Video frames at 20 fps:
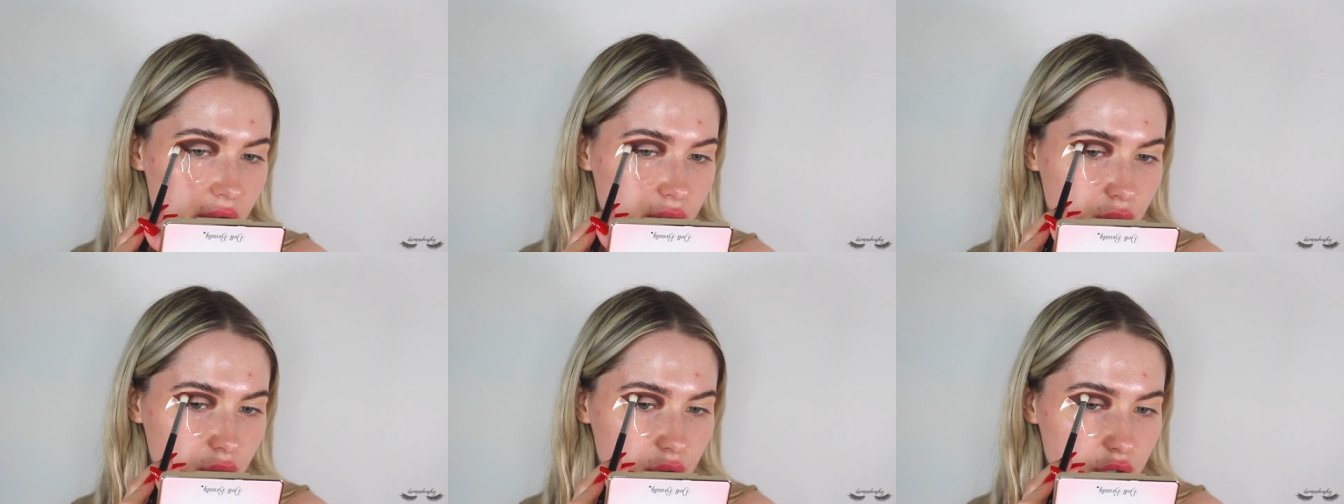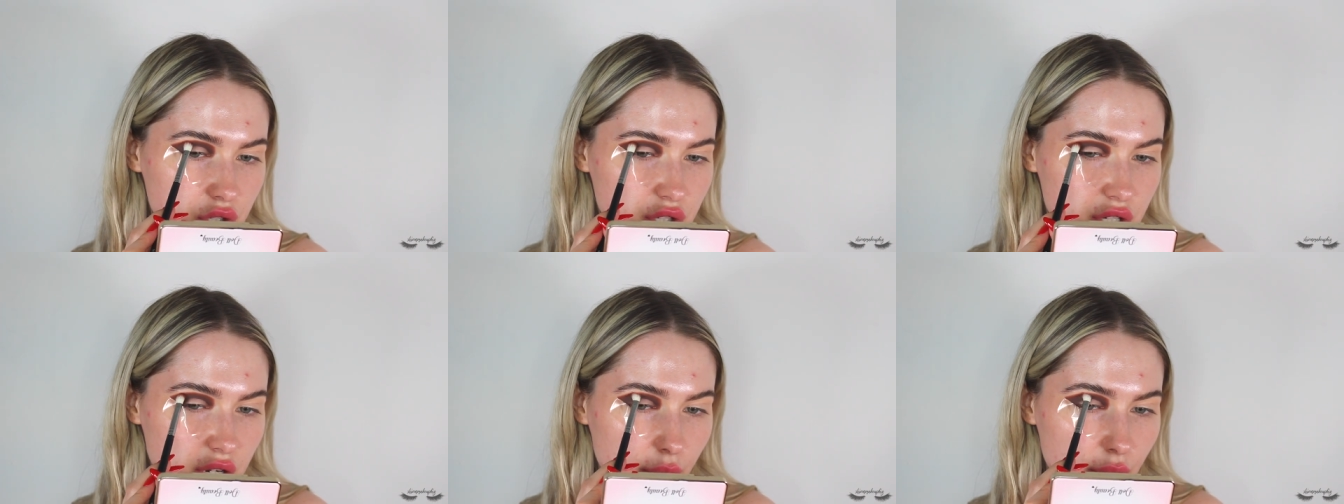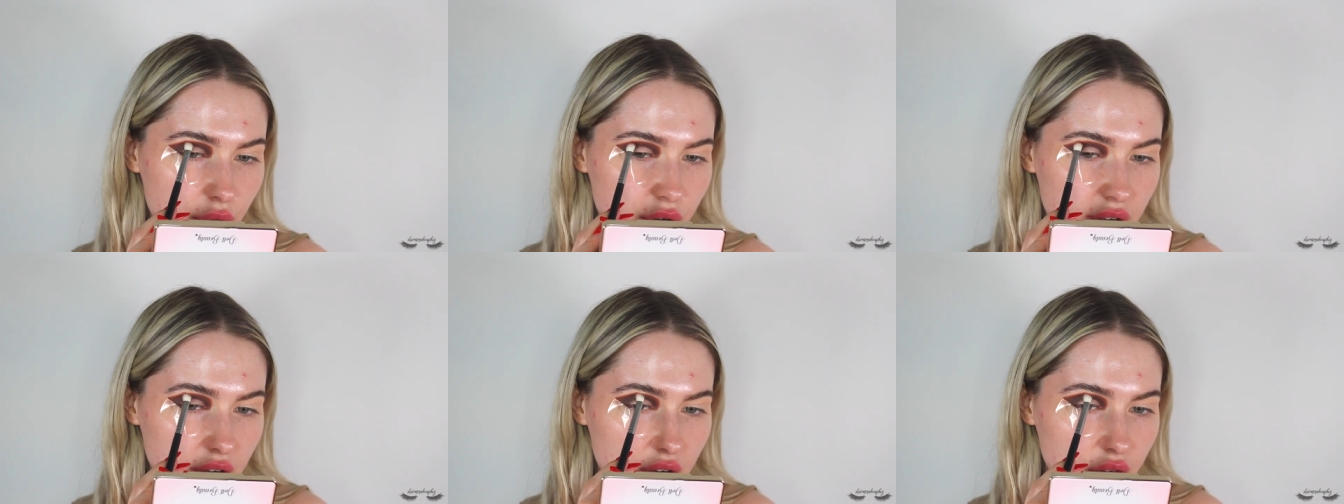add all the
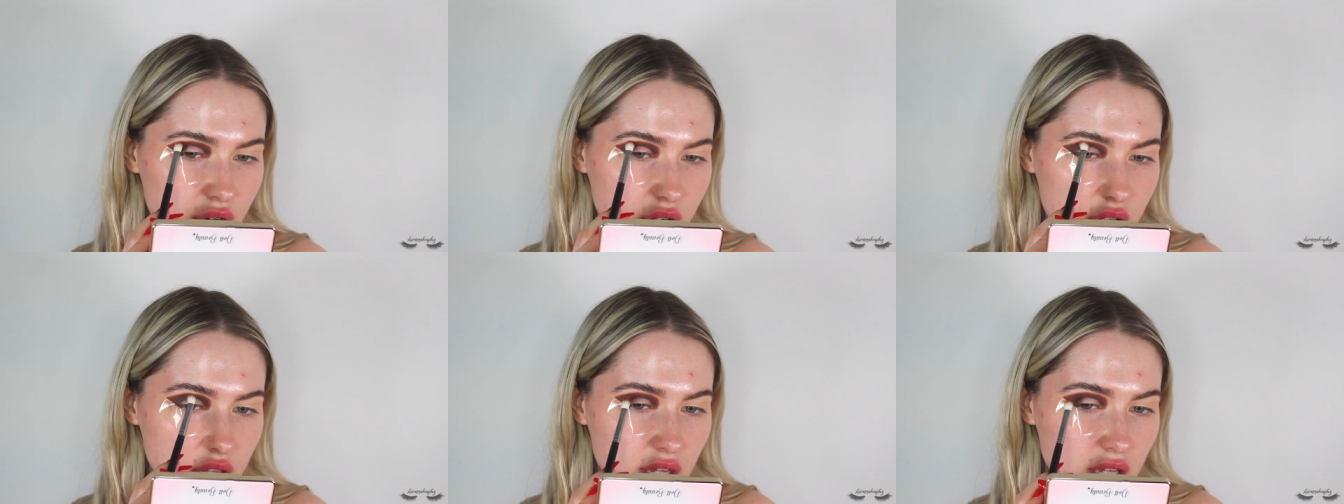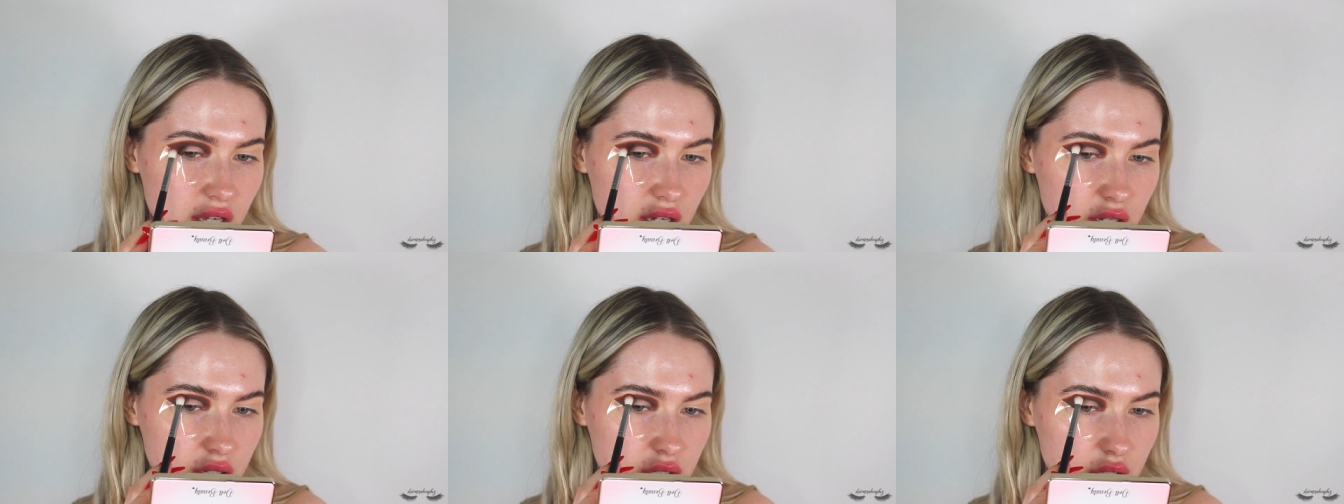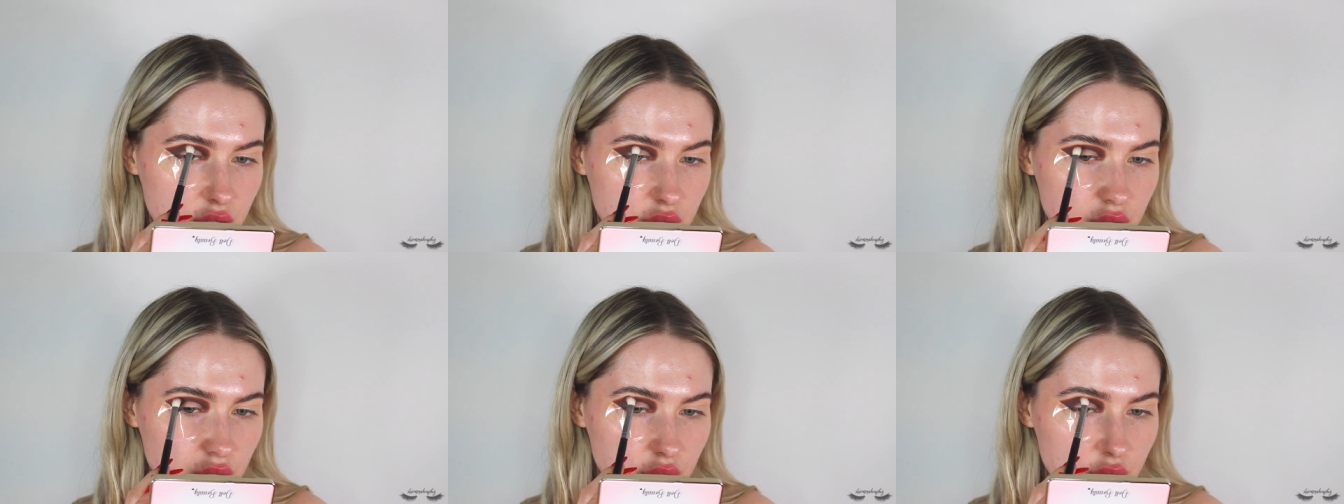shimmer and everything,
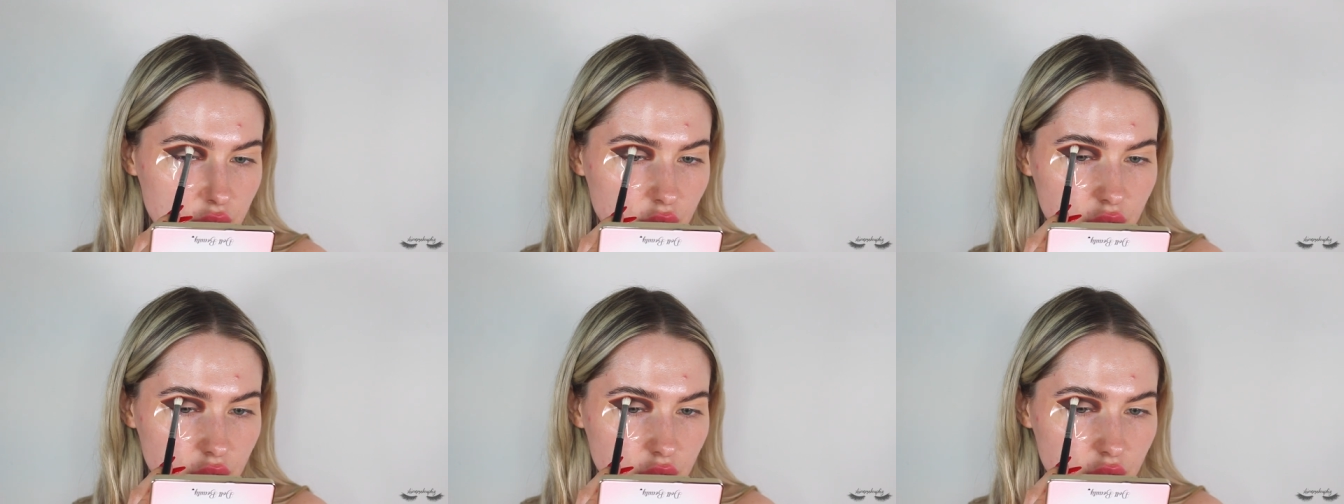so do